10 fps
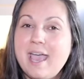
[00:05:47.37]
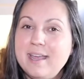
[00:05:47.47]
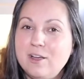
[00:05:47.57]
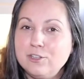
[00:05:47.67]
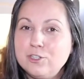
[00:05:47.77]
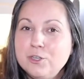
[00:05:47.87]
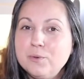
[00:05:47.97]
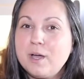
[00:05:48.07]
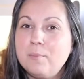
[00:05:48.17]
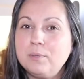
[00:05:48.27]
And I'll show
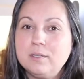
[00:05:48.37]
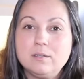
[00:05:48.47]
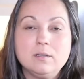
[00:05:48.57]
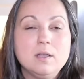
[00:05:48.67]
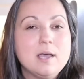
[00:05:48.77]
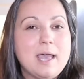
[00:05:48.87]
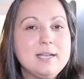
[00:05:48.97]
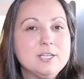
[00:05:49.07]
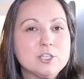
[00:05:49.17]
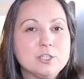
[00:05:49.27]
you a couple little
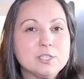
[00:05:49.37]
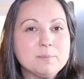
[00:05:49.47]
additional